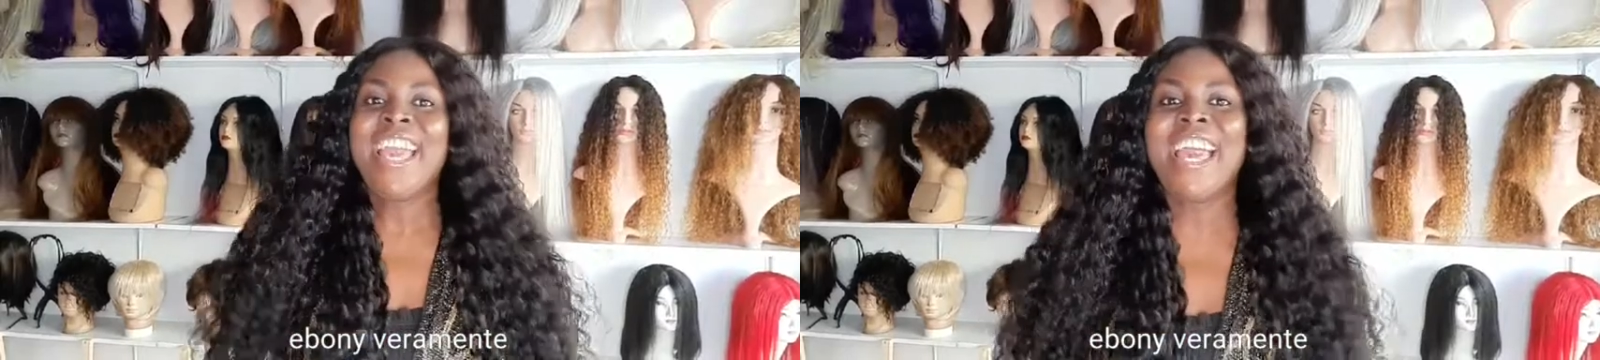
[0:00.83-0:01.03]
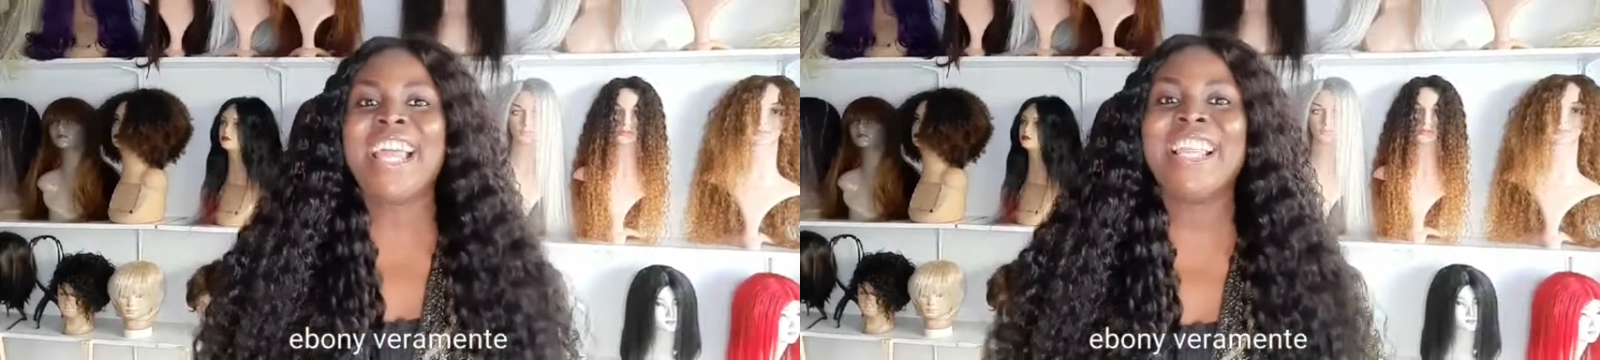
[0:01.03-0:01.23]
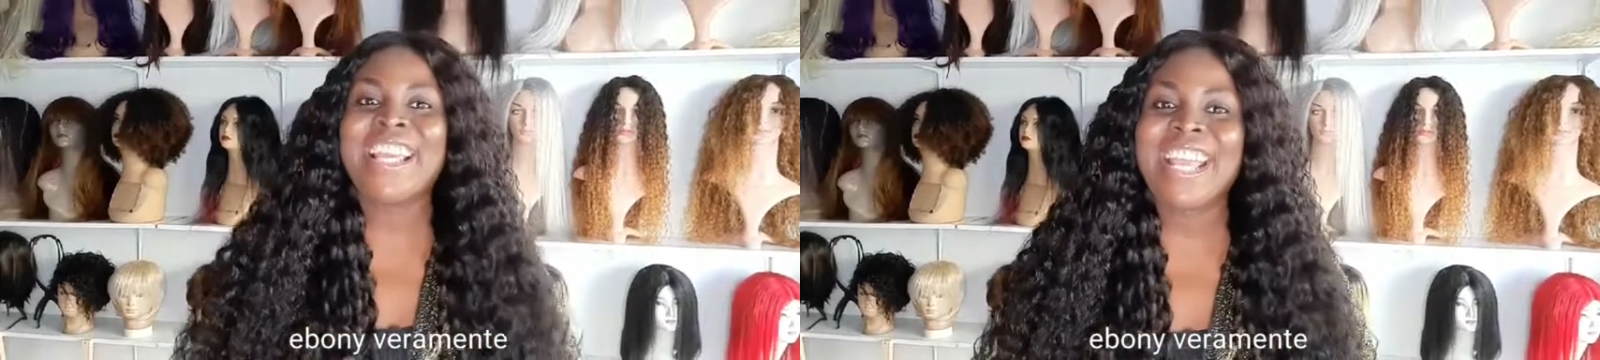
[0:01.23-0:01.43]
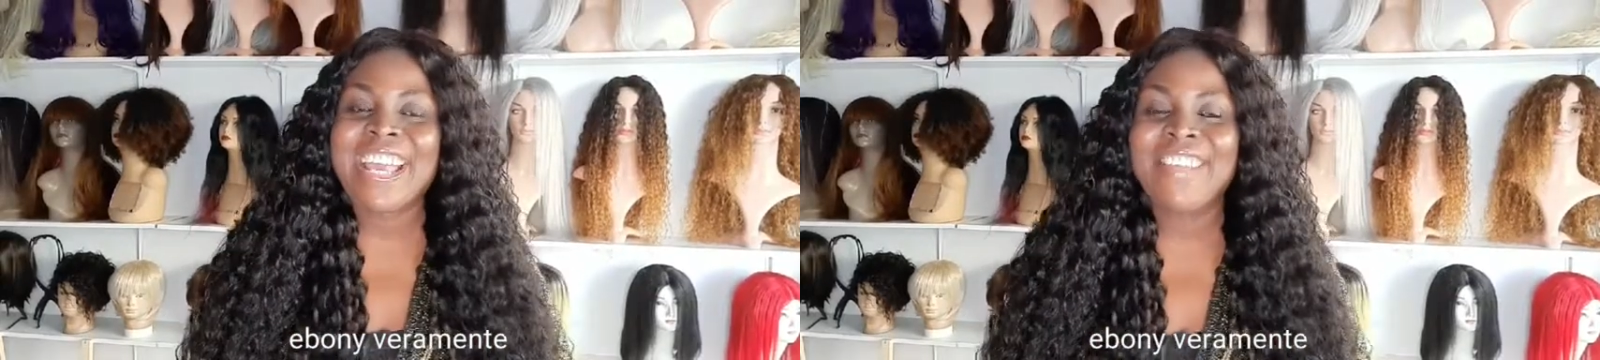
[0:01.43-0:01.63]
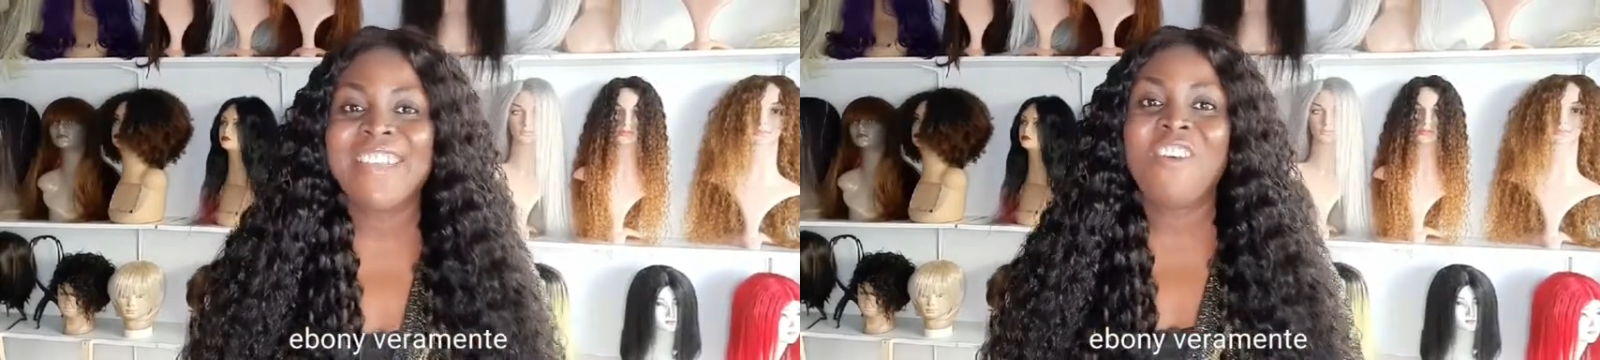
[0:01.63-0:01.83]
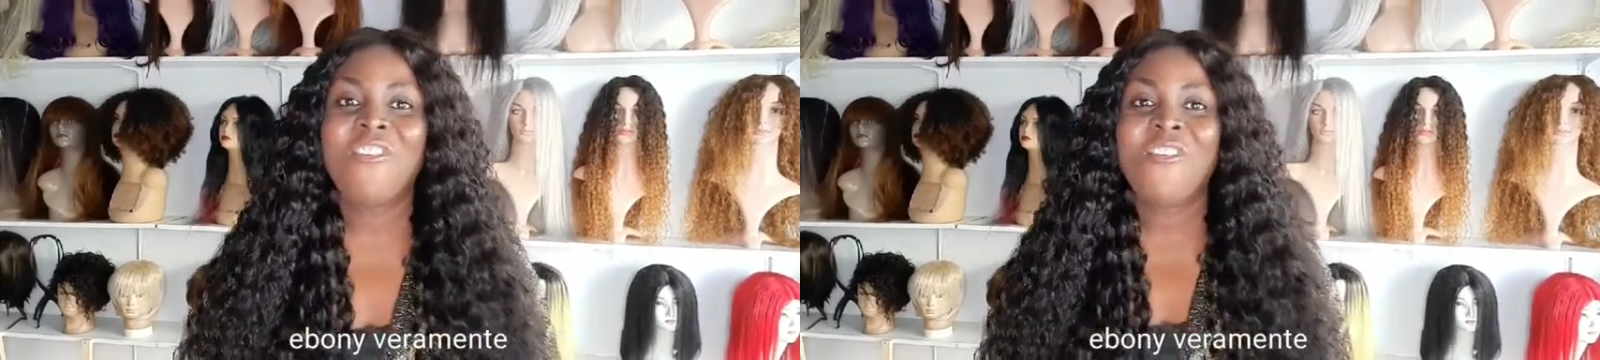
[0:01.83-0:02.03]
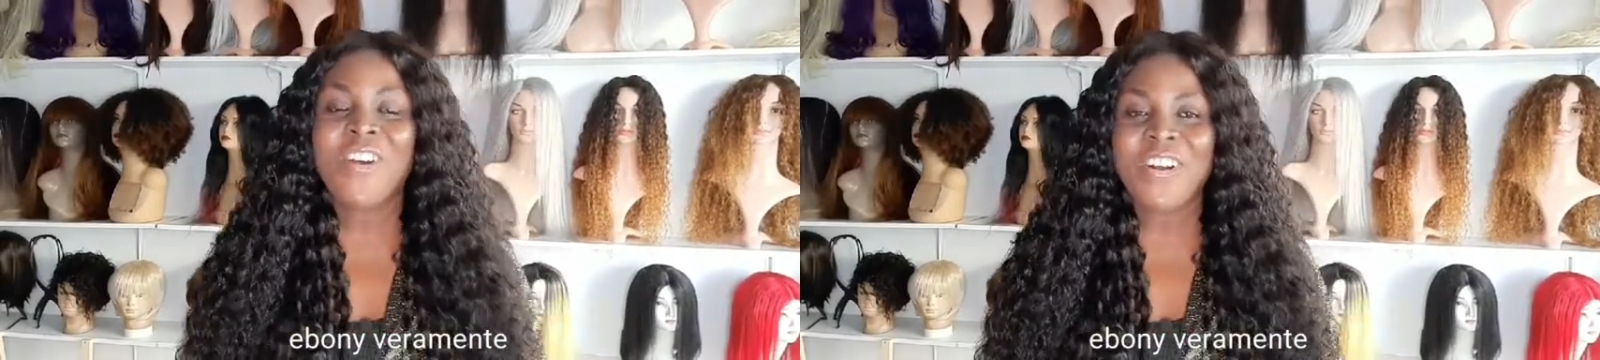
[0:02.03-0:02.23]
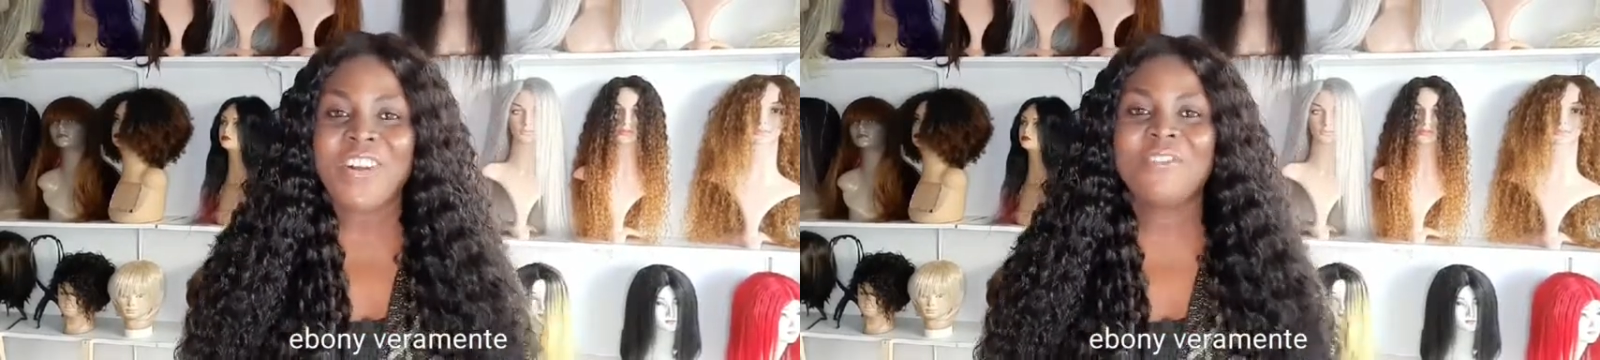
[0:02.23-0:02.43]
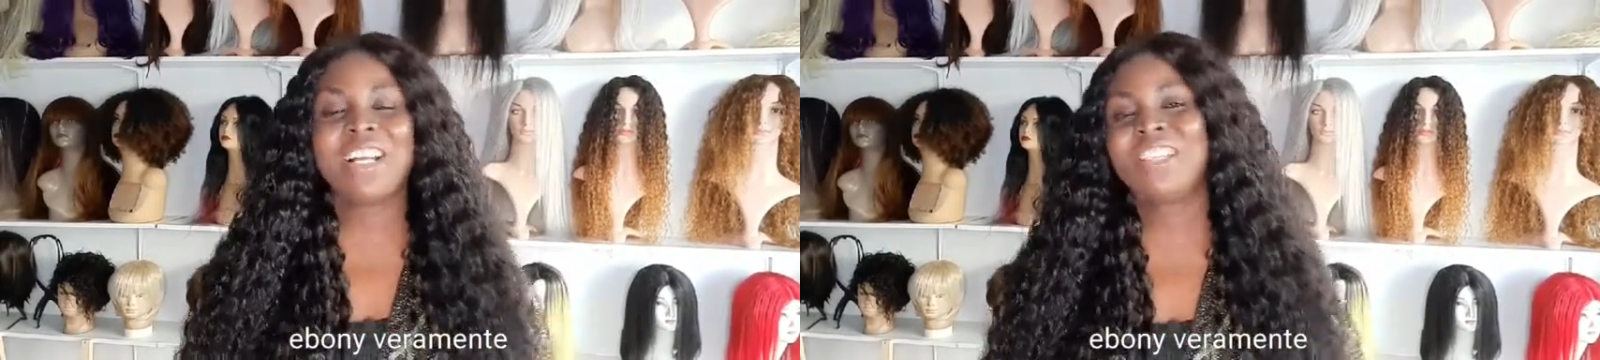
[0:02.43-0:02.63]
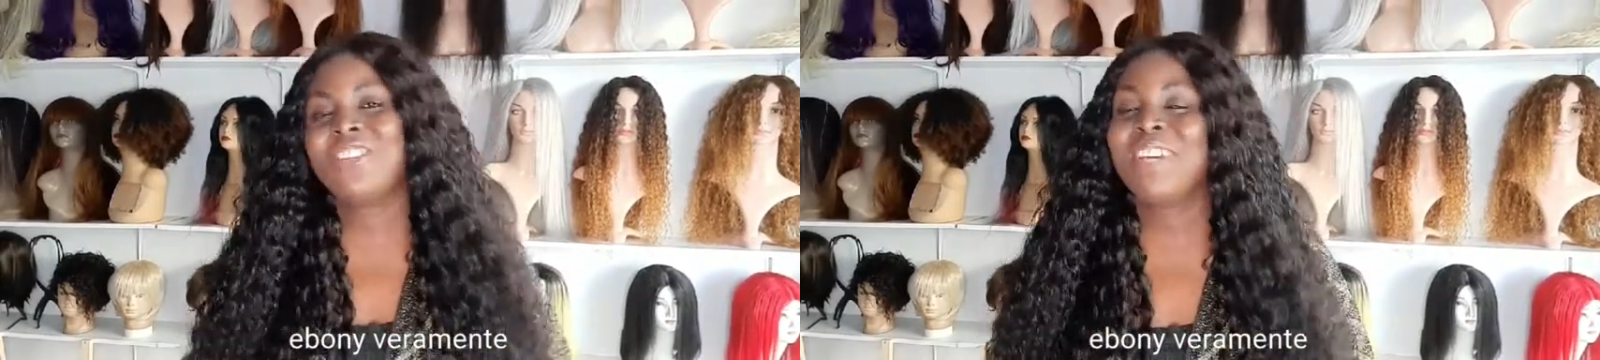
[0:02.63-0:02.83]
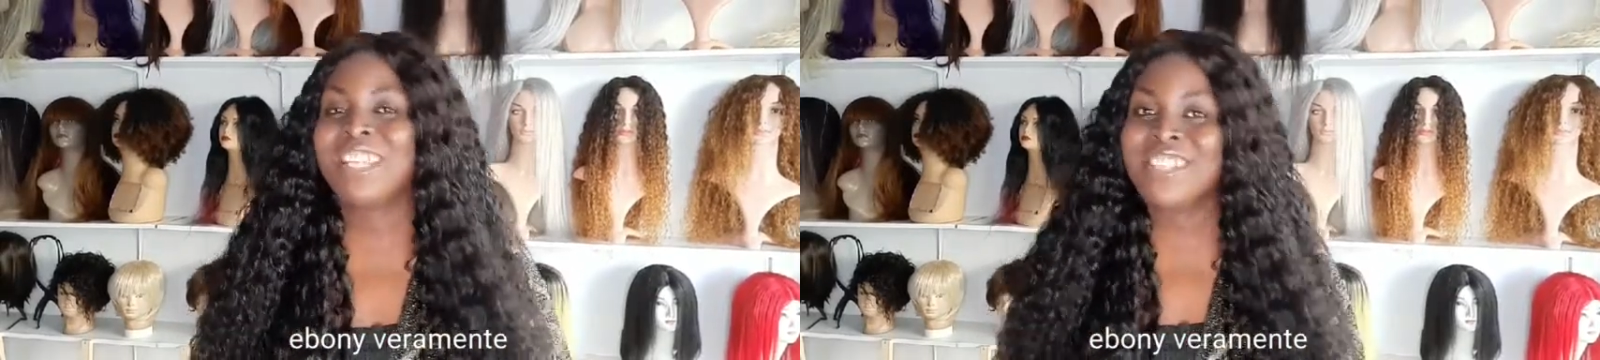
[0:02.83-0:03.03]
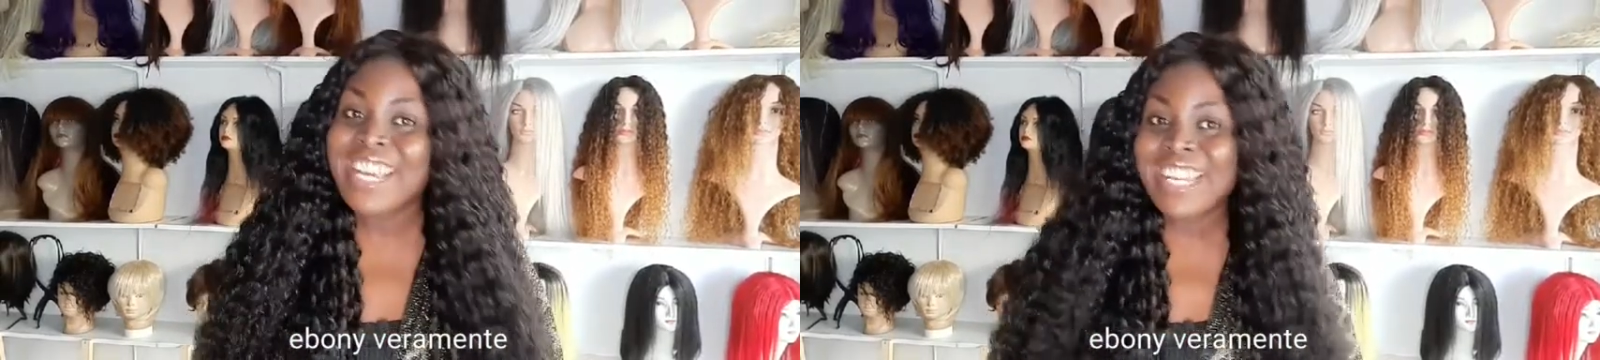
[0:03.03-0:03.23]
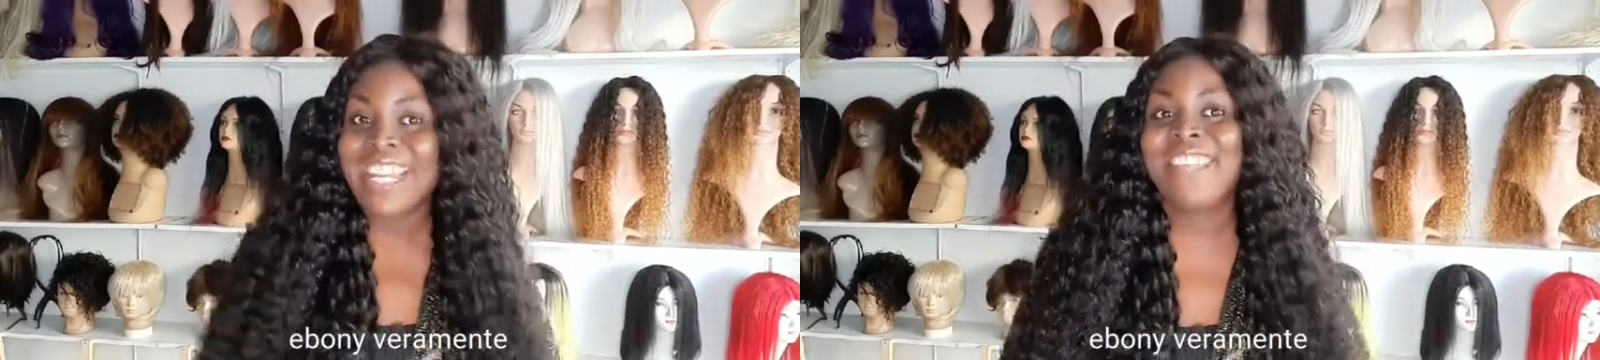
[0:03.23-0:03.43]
Hello guys, and welcome back to my channel.